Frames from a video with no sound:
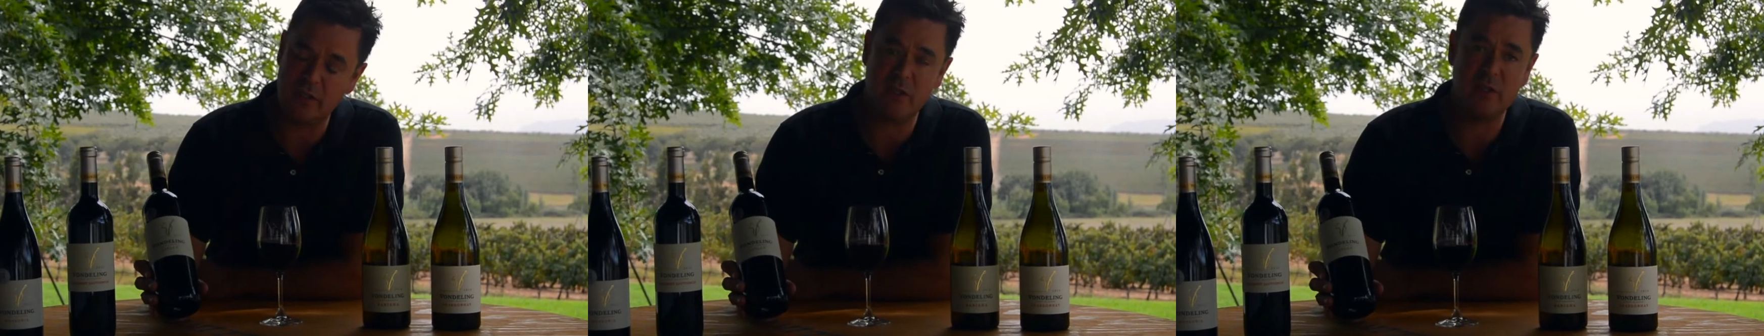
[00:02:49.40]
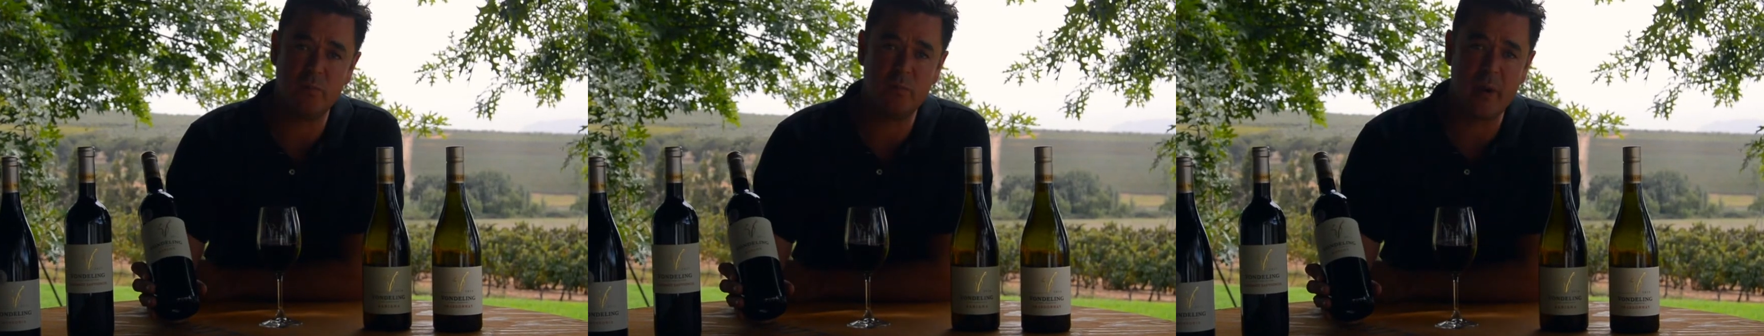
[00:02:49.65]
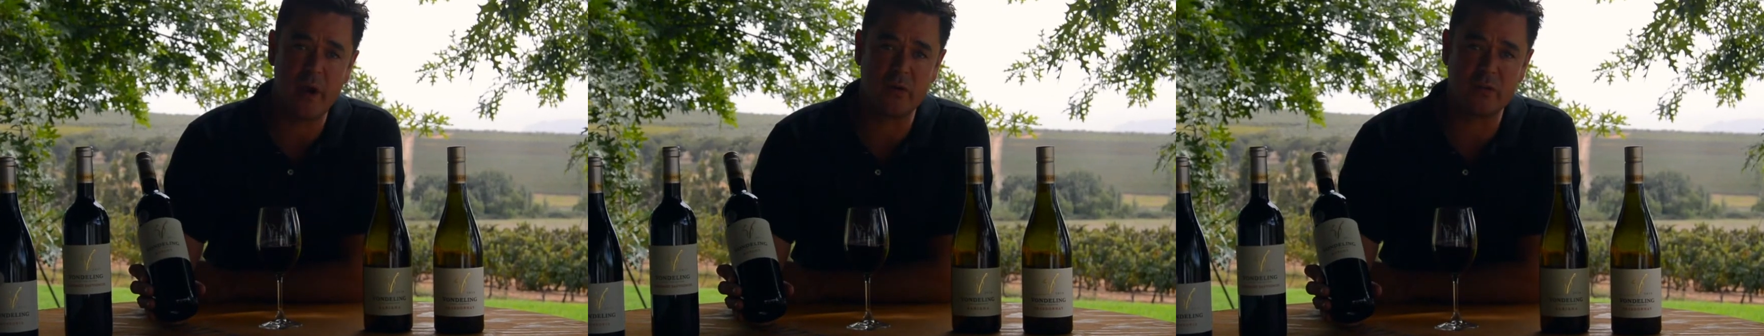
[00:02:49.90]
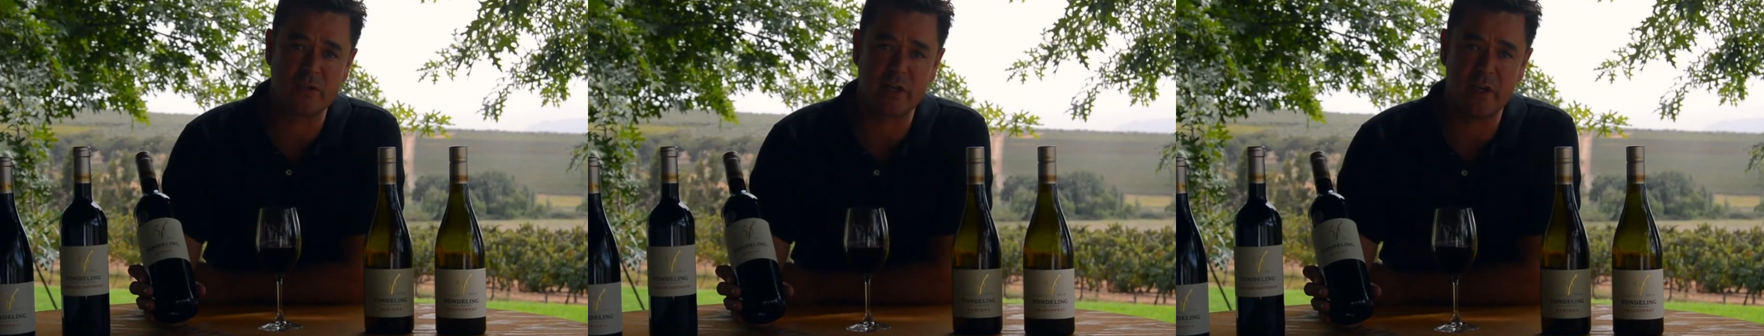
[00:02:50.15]
the
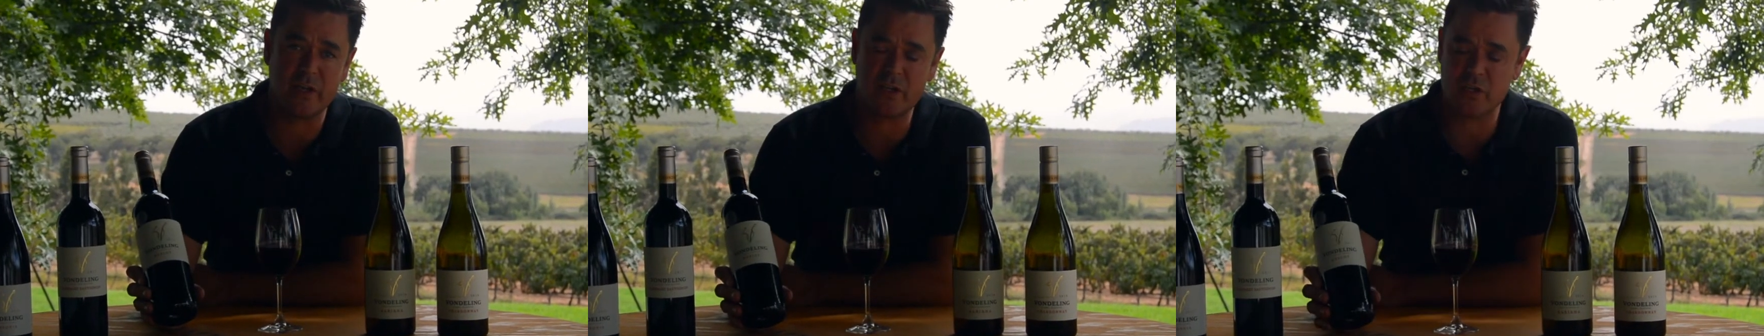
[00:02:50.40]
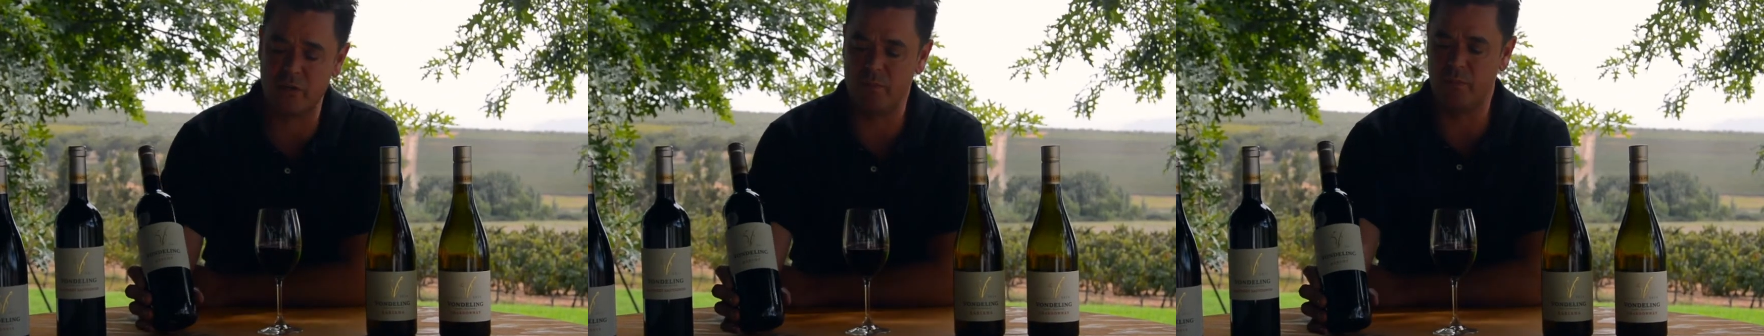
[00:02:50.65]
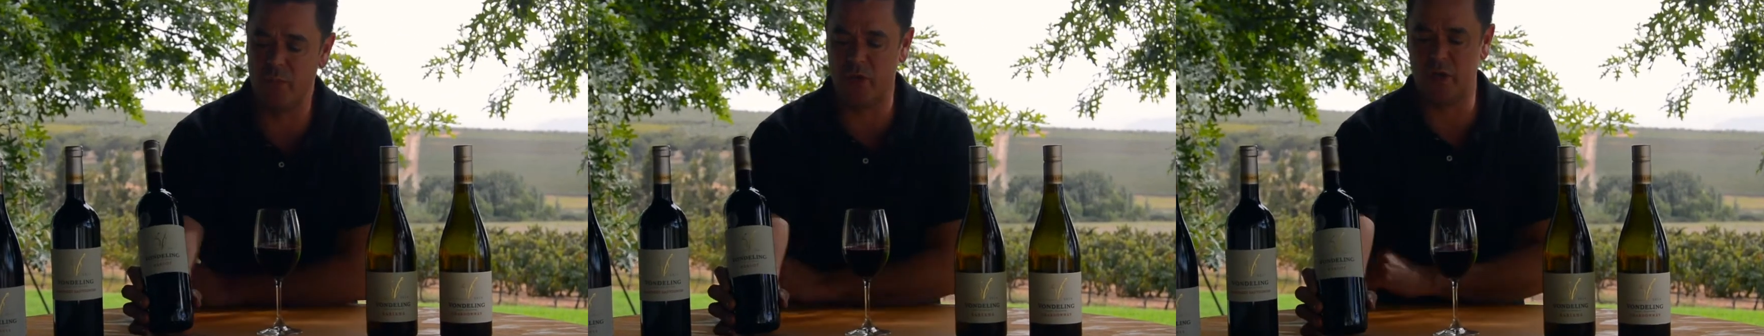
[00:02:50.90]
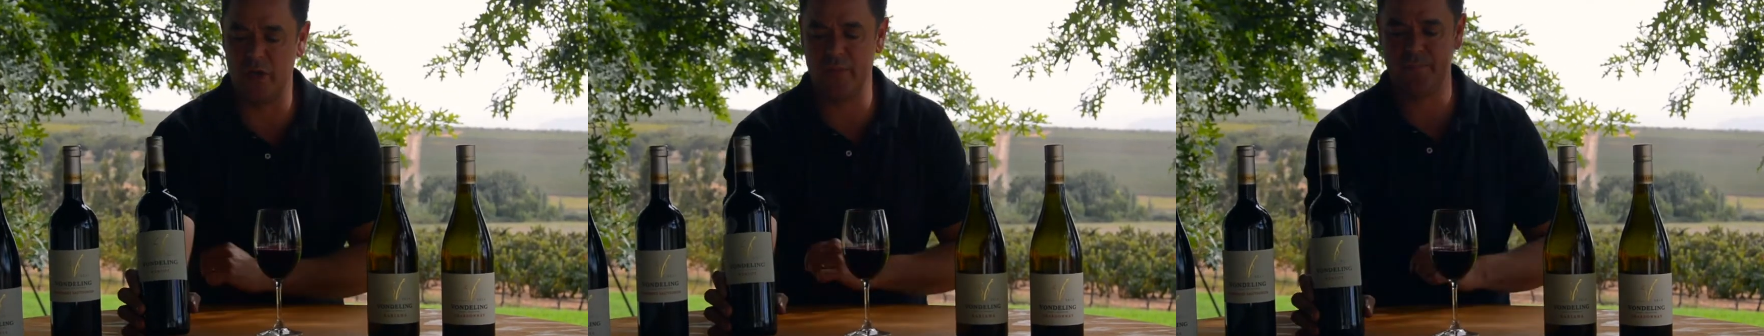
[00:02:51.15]
barrel selection
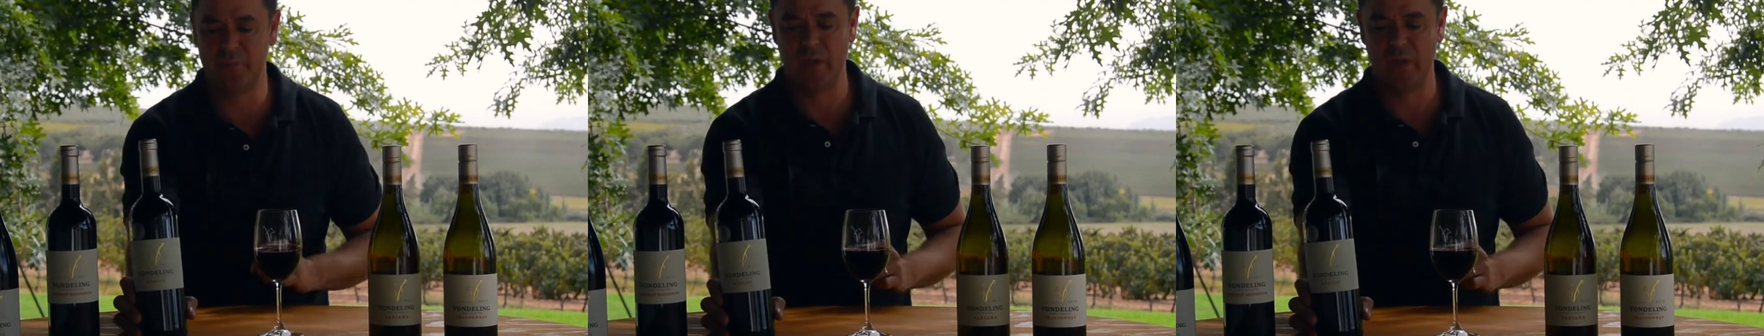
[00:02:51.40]
Merlot,